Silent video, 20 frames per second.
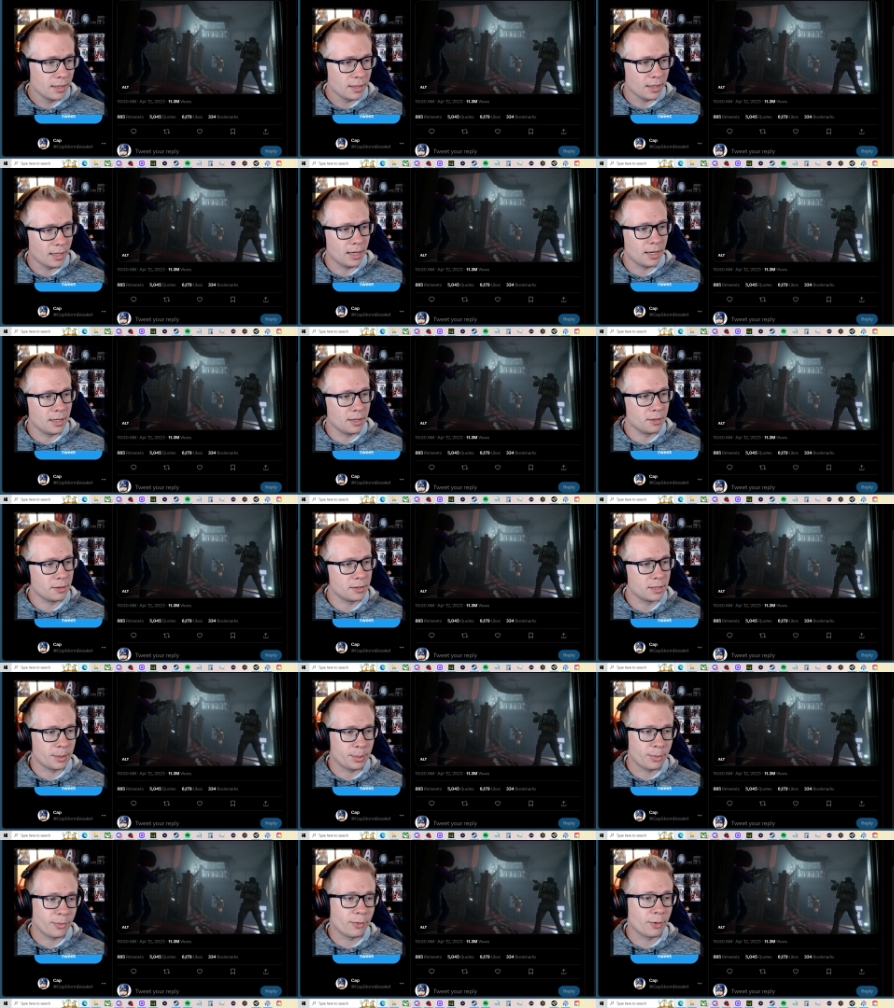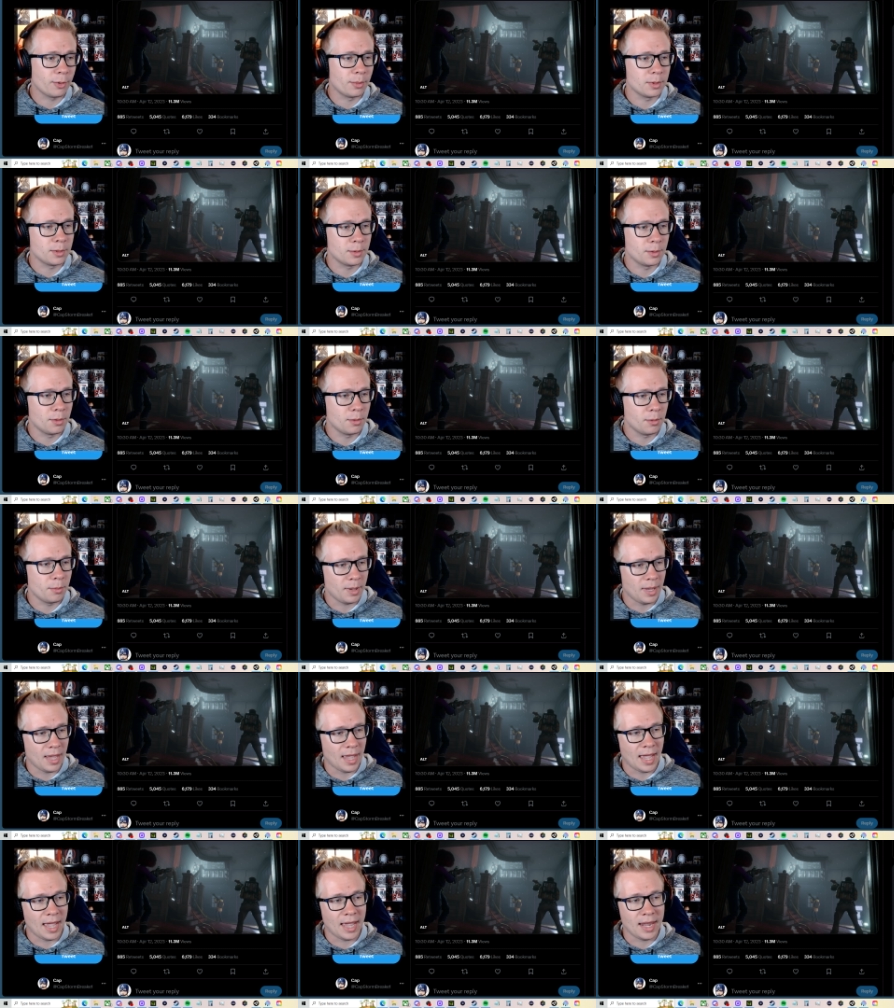And it looks like performance mode will be
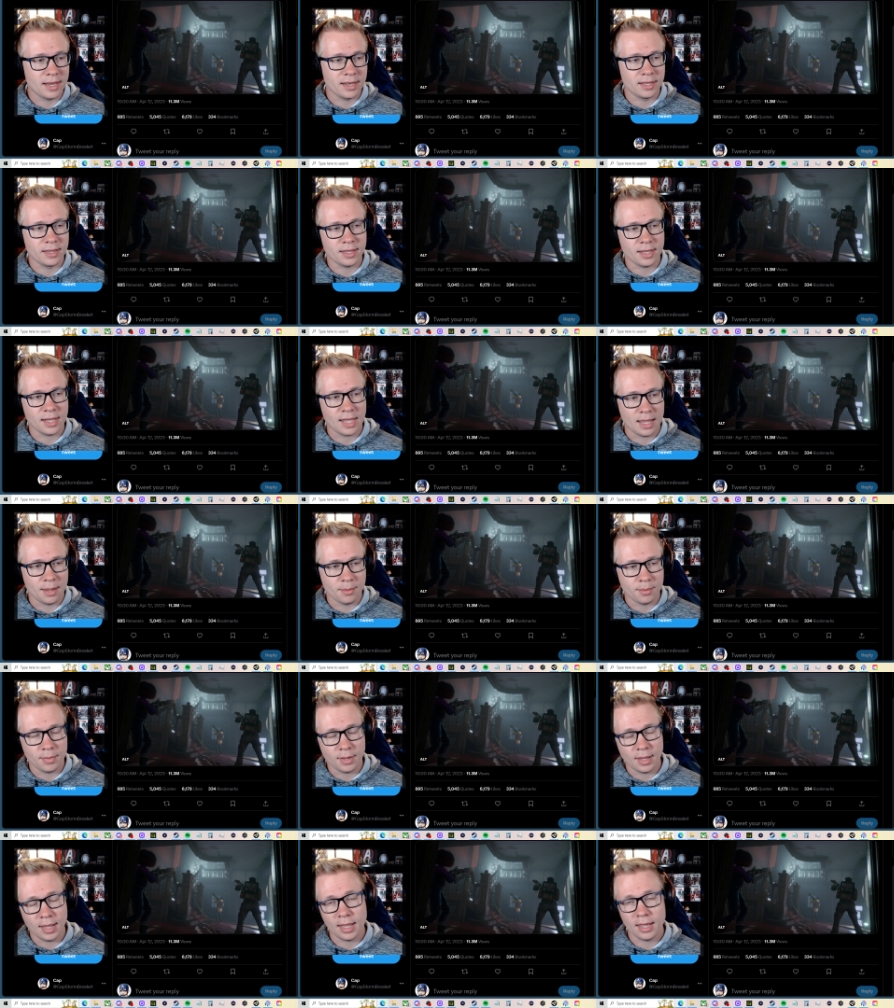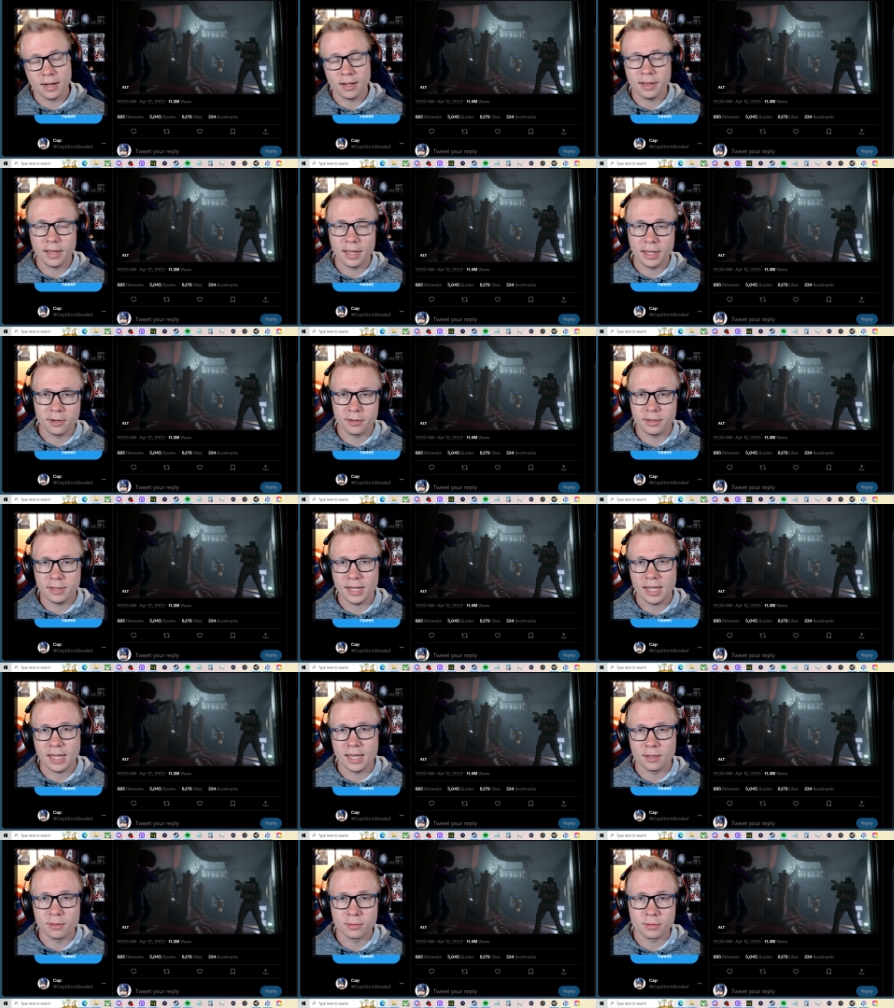added to the game at a later
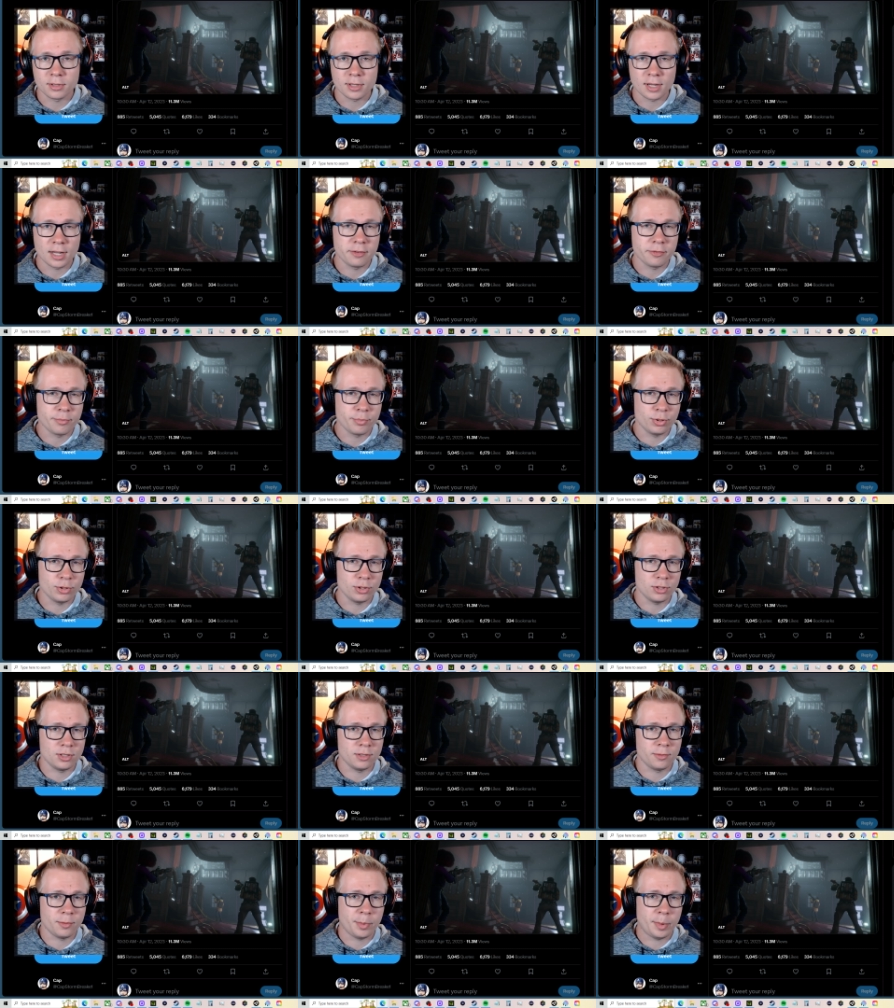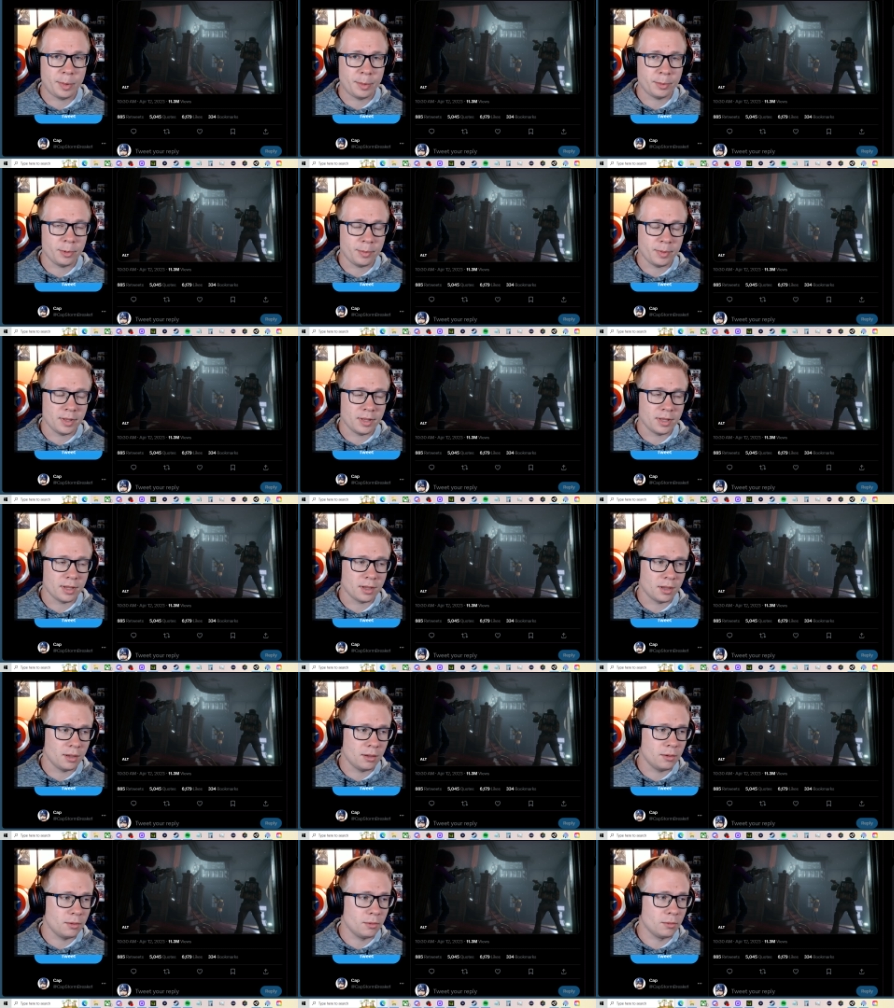date, which kind of pushes for people to be like,
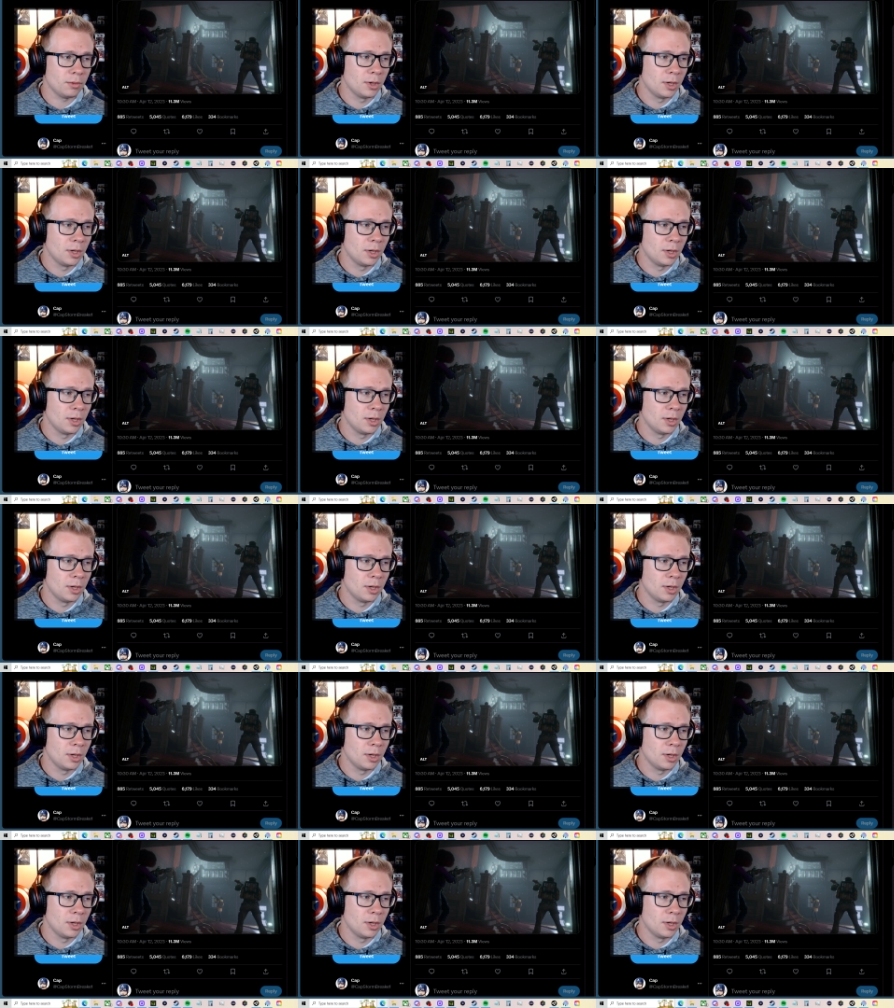oh,